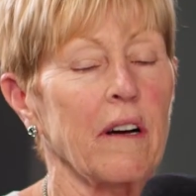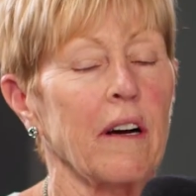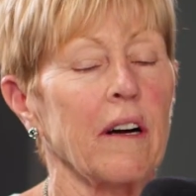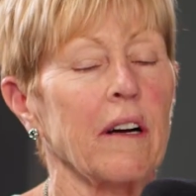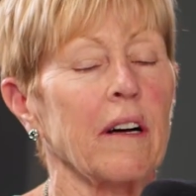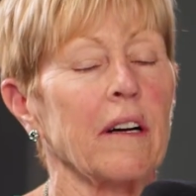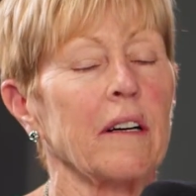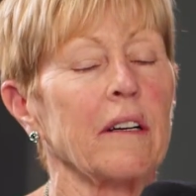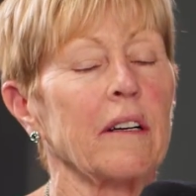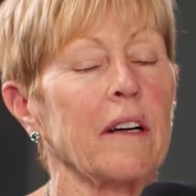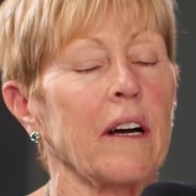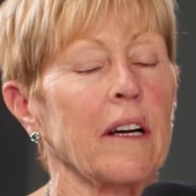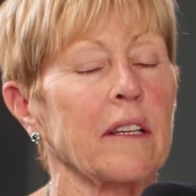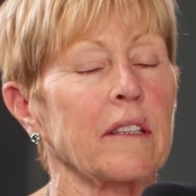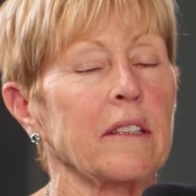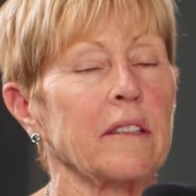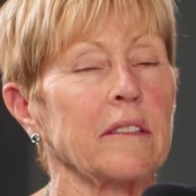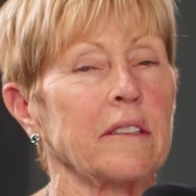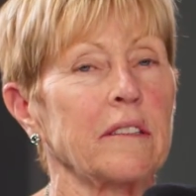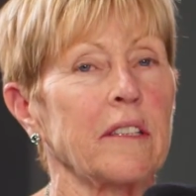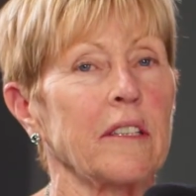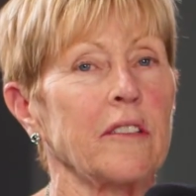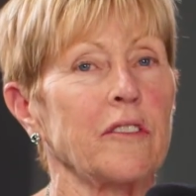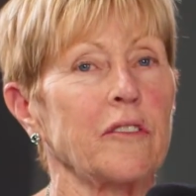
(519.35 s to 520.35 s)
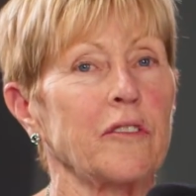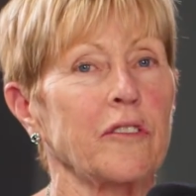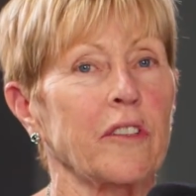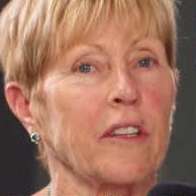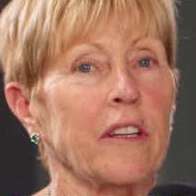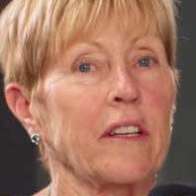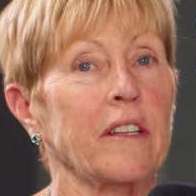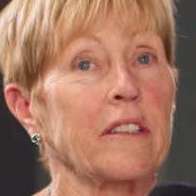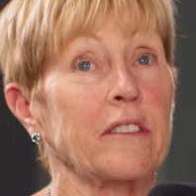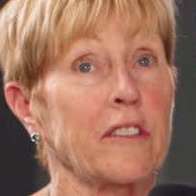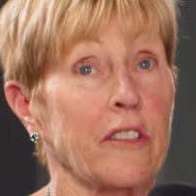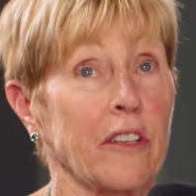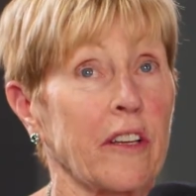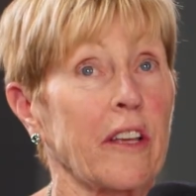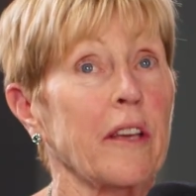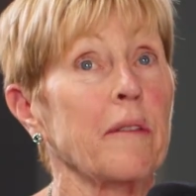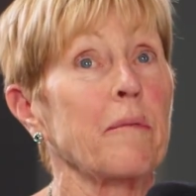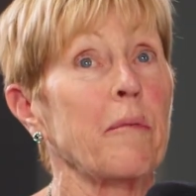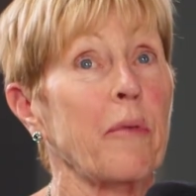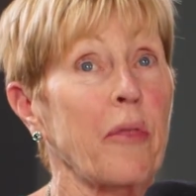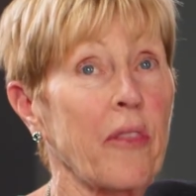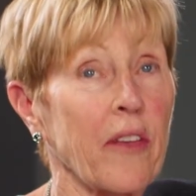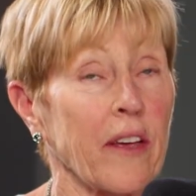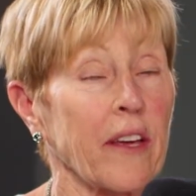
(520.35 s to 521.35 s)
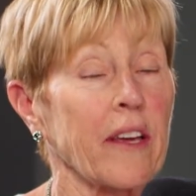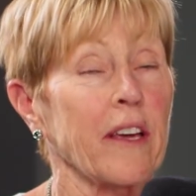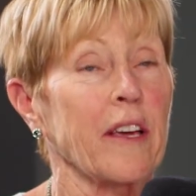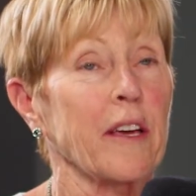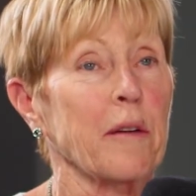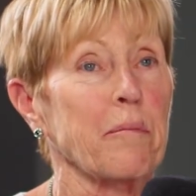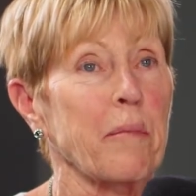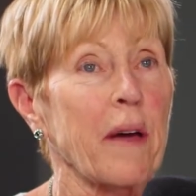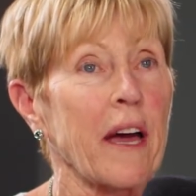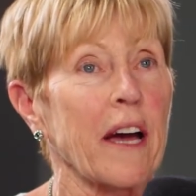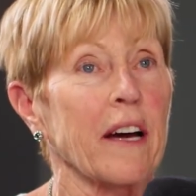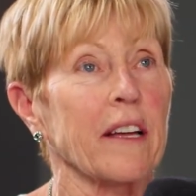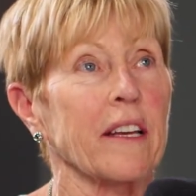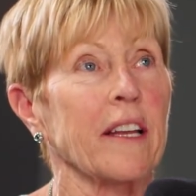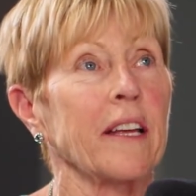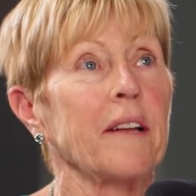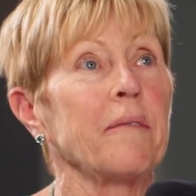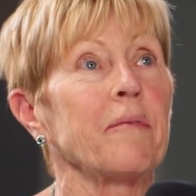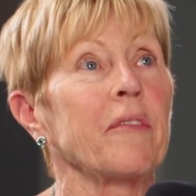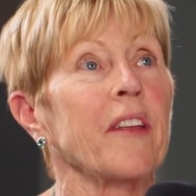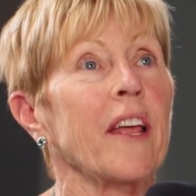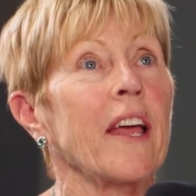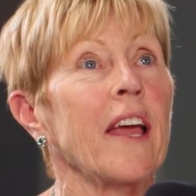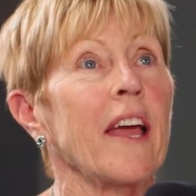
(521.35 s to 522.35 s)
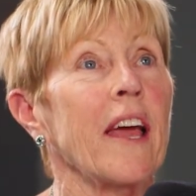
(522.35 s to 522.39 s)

uh, I continued to, keep thinking about it.